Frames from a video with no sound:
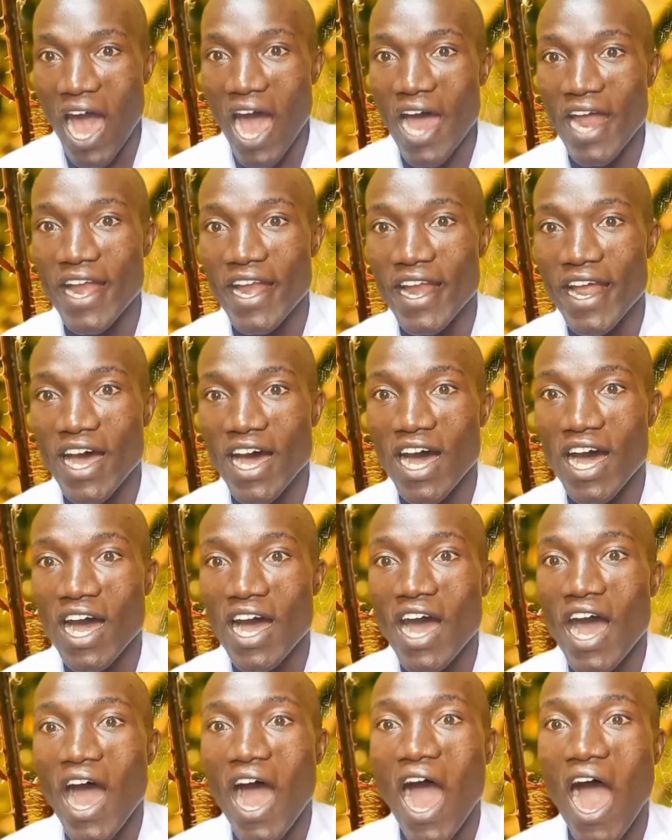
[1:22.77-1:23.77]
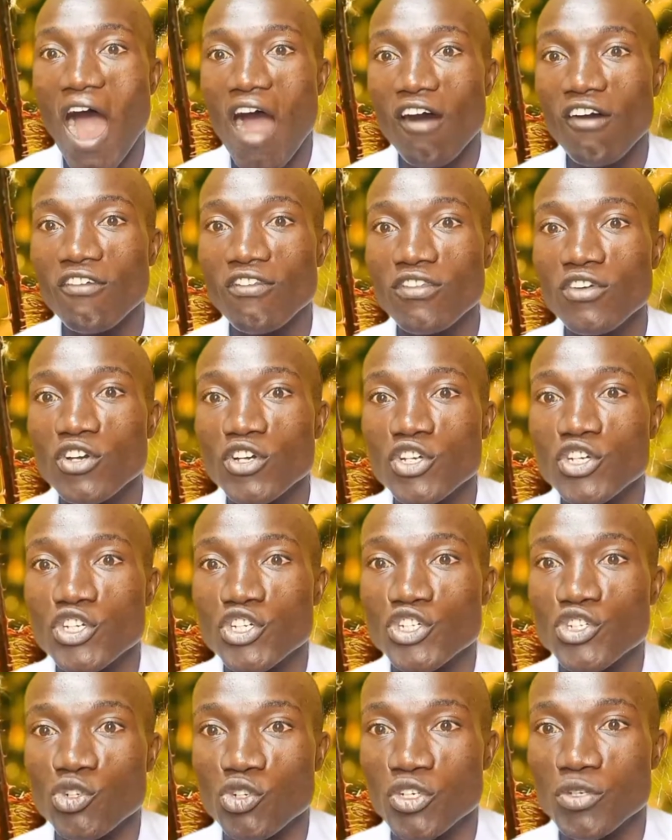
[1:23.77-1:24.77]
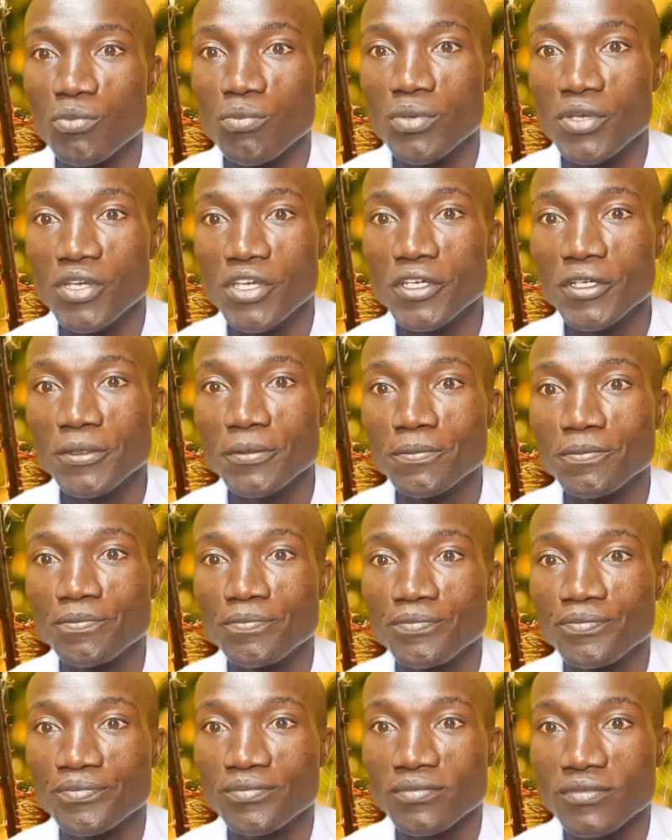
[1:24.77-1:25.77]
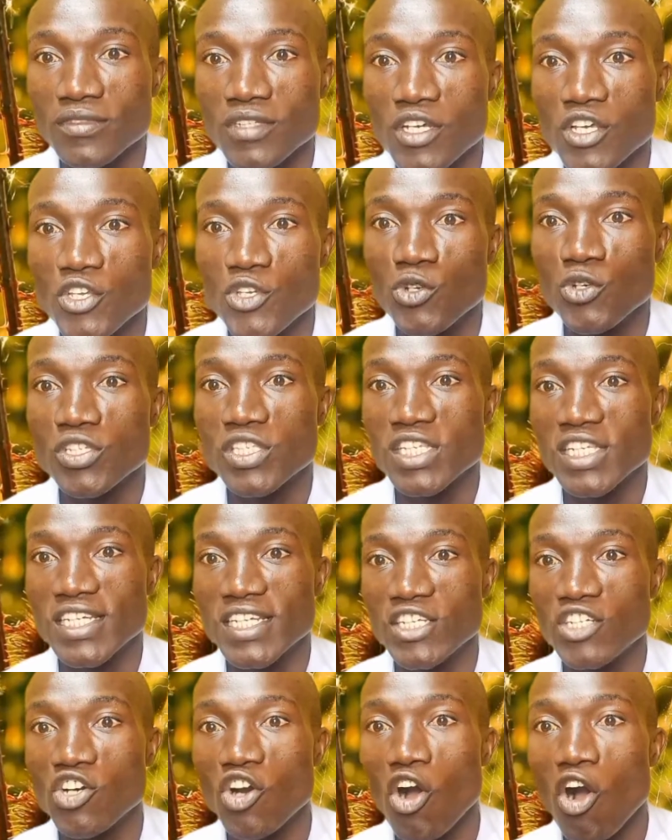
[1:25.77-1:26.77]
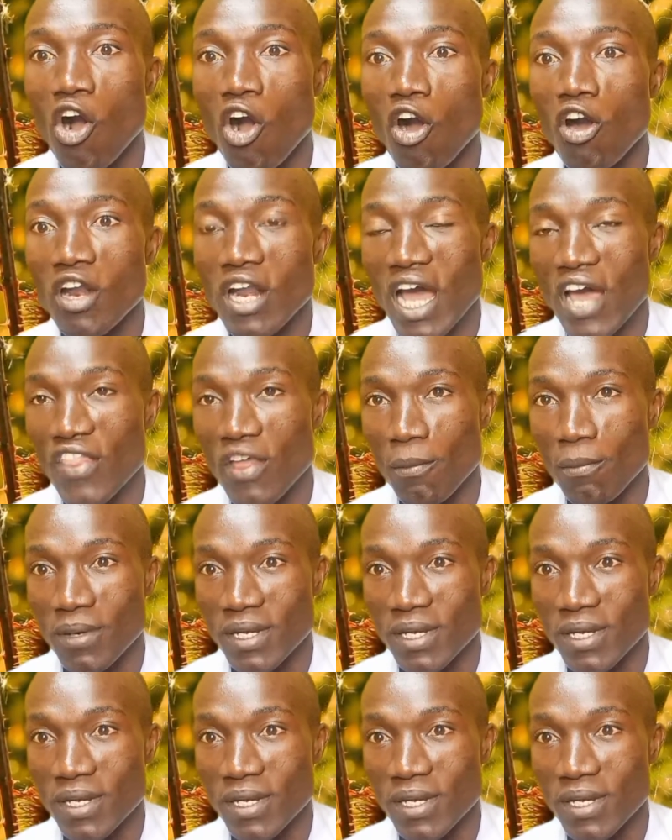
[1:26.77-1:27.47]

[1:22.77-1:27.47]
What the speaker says: And have should be used in all other